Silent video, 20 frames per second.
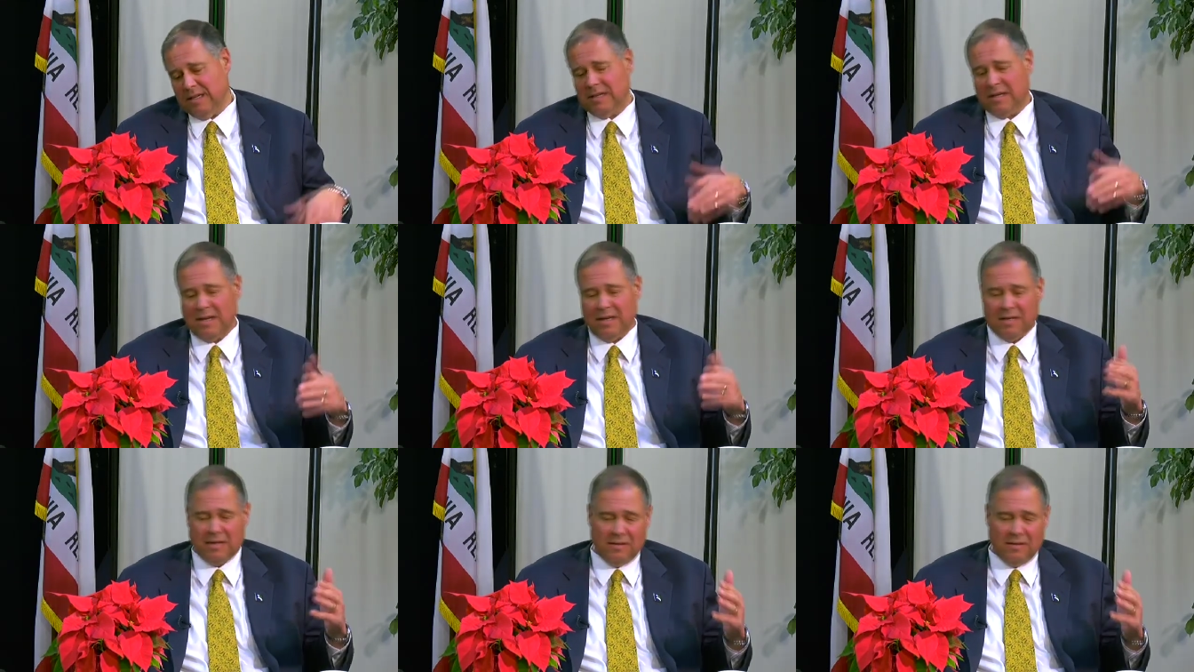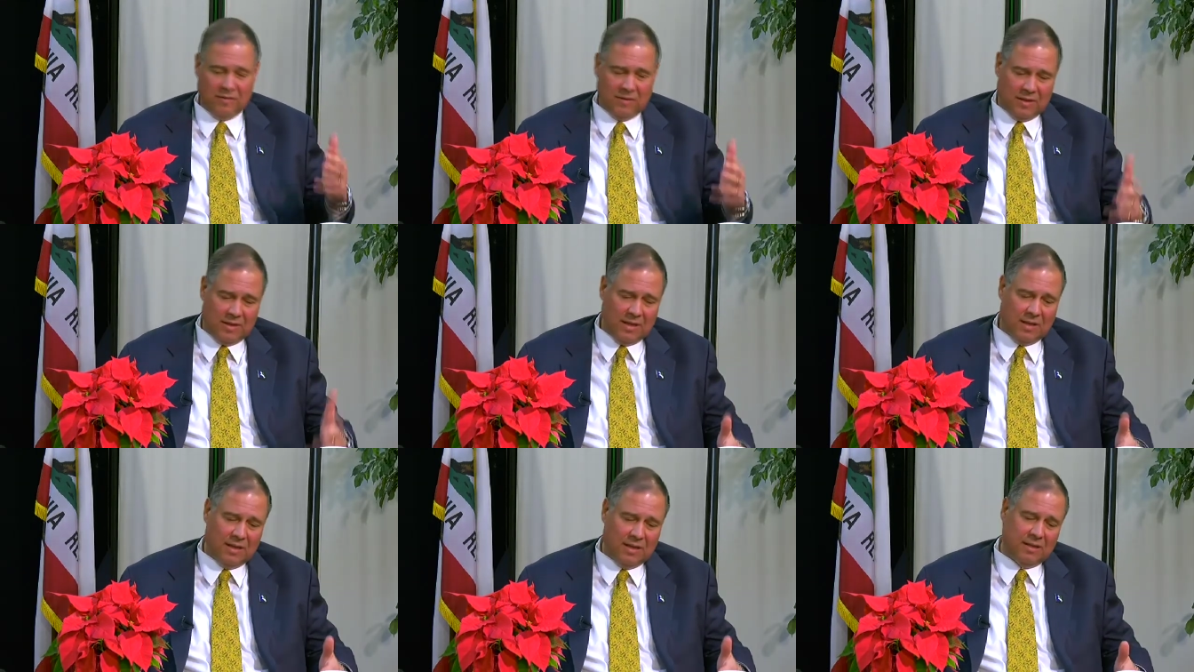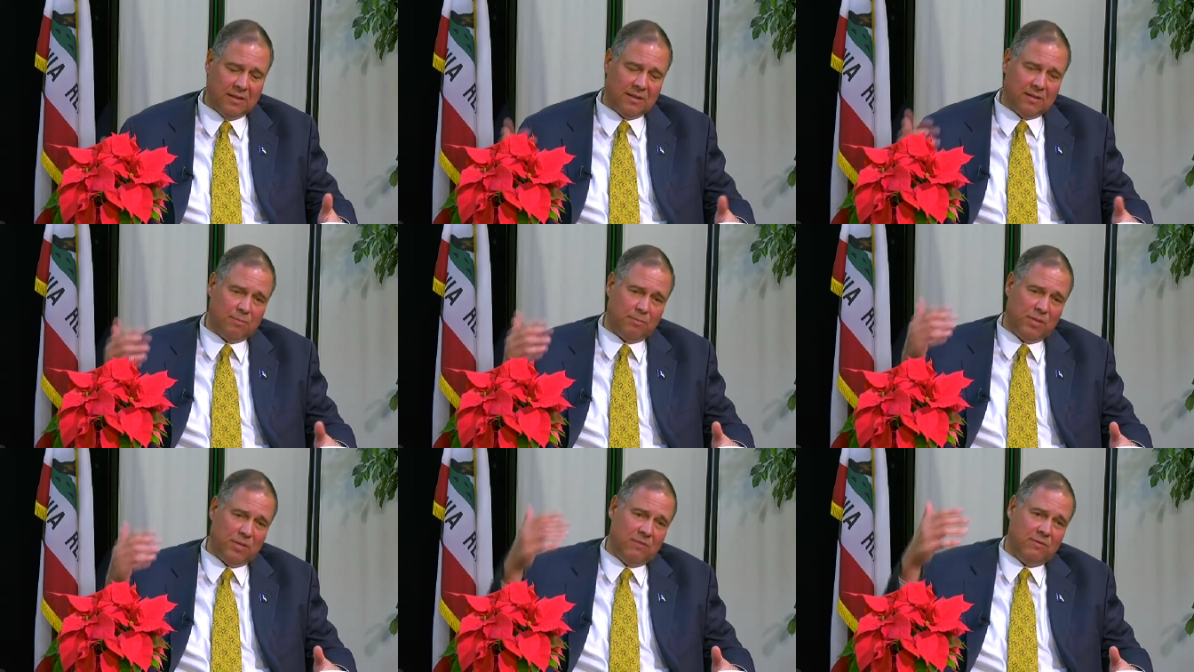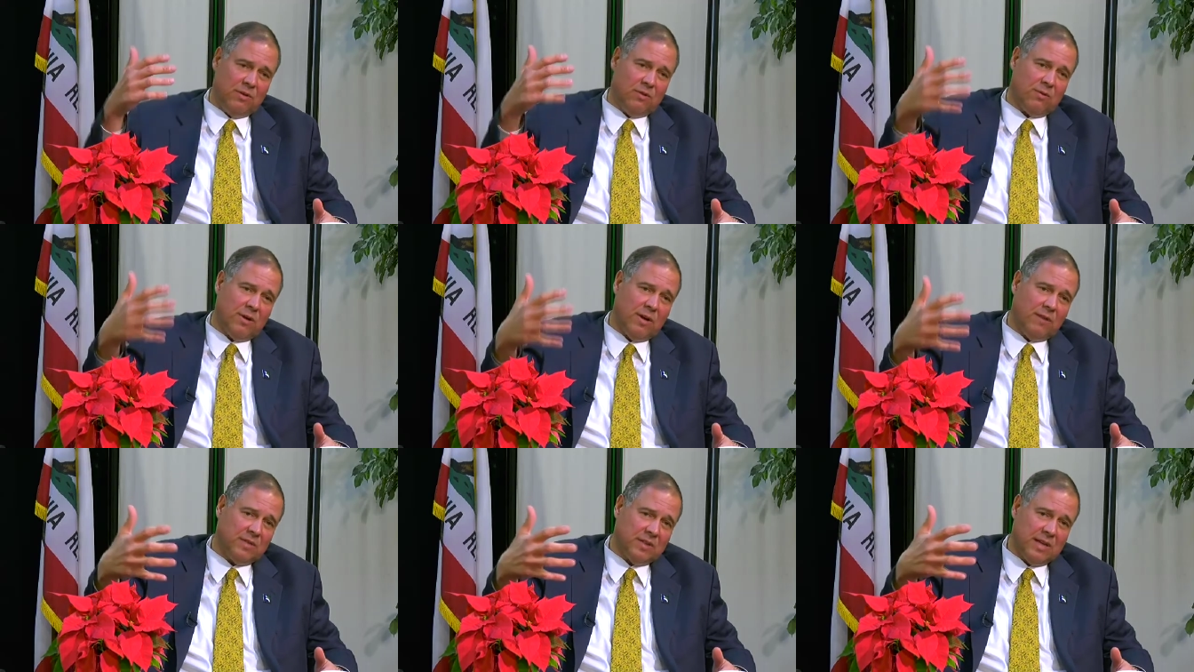detectives, this PV
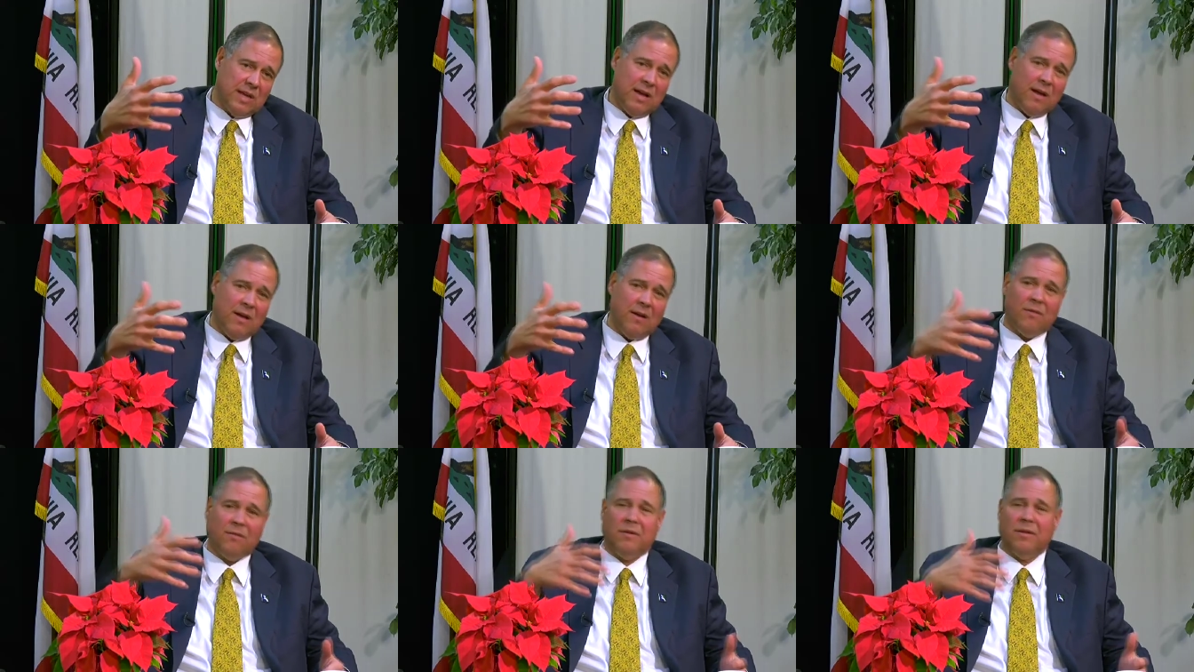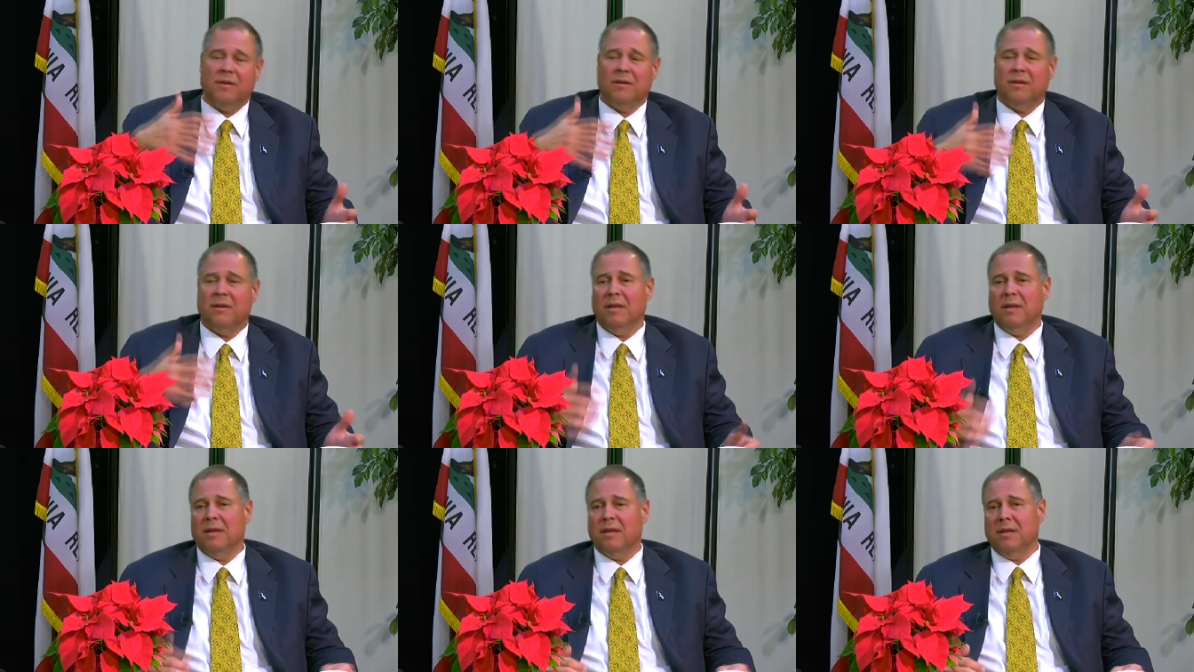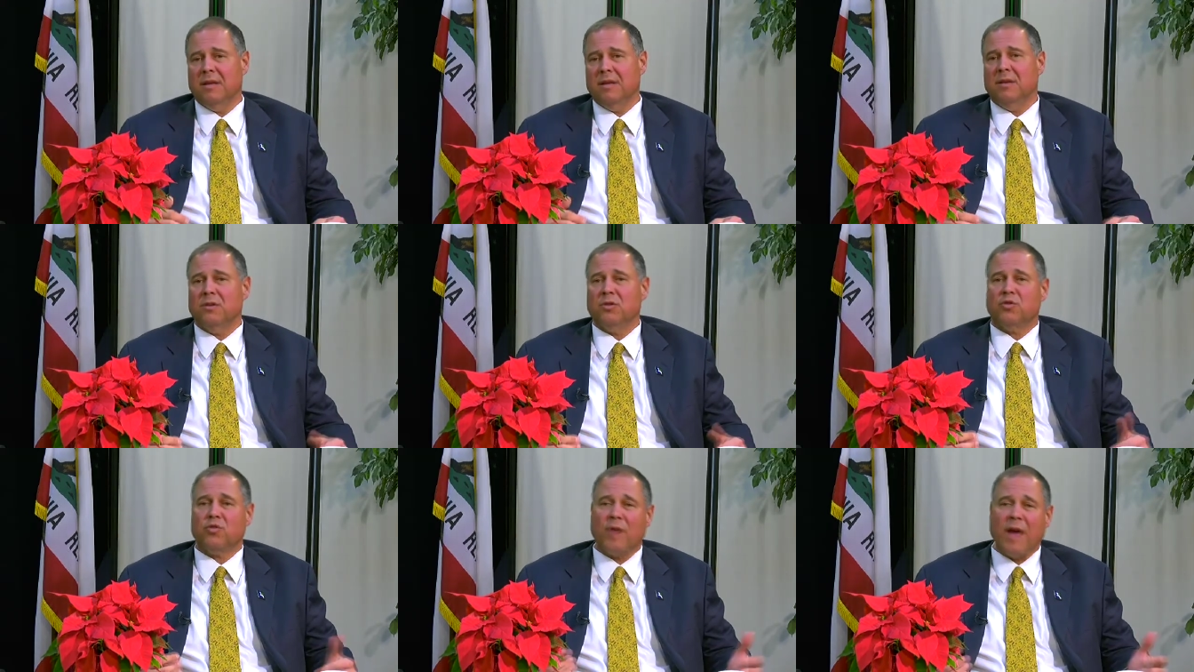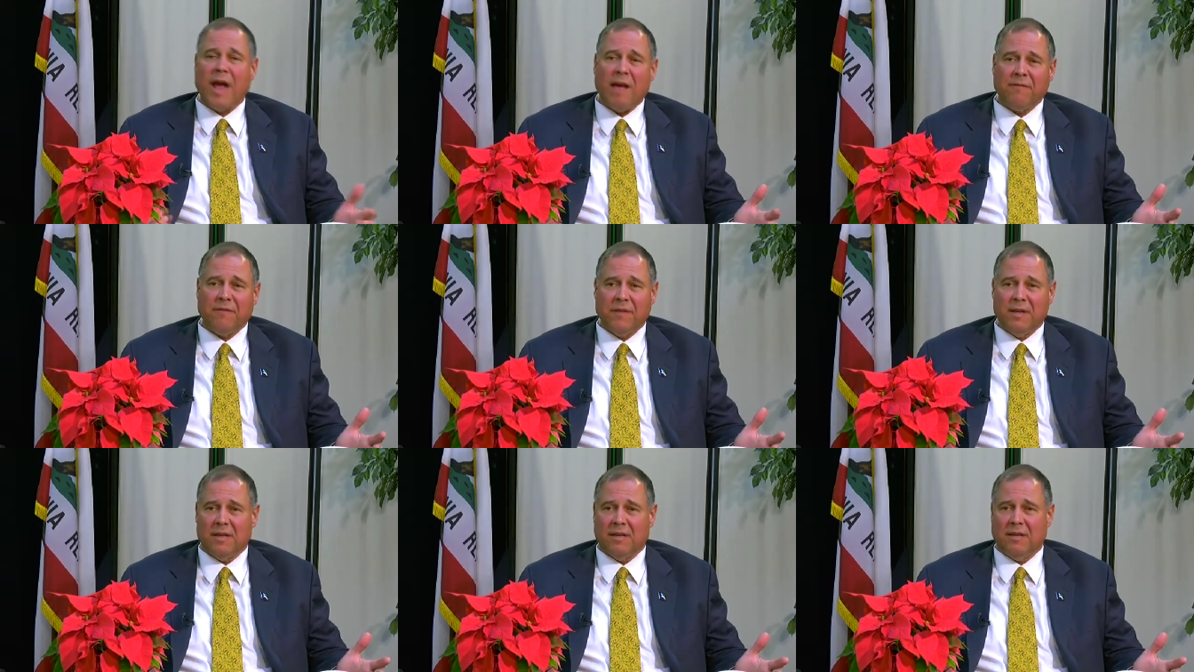Drive South, and
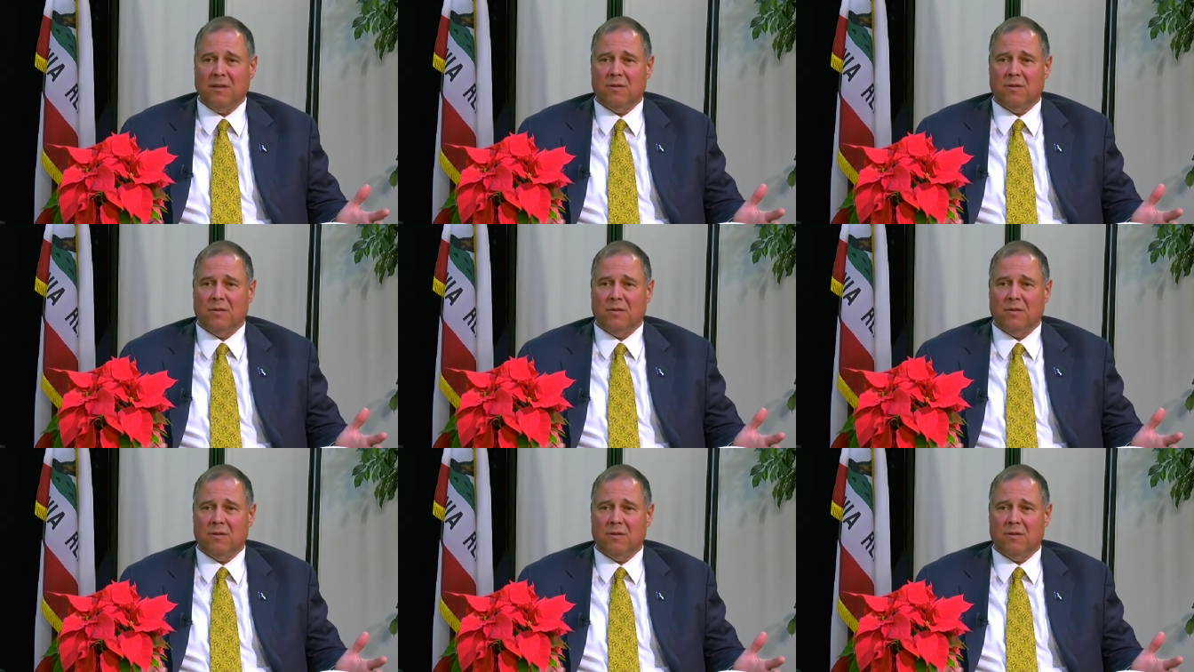traffic.